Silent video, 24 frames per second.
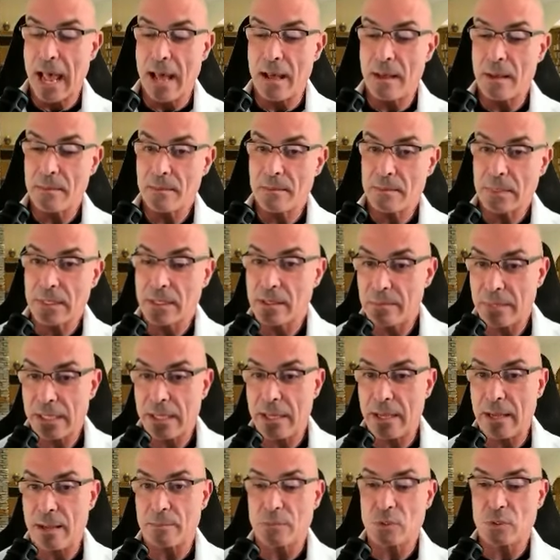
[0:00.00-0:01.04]
I'm coming
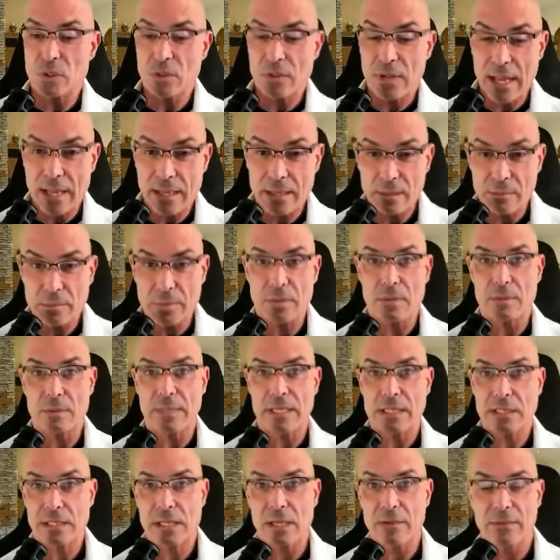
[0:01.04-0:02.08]
out, I'm trying to pull
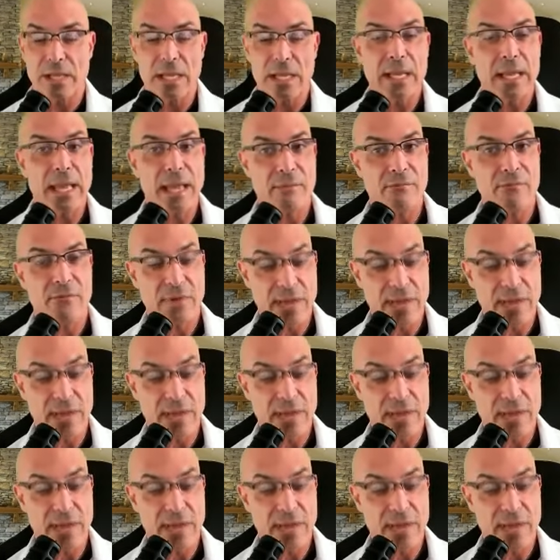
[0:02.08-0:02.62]
myself. And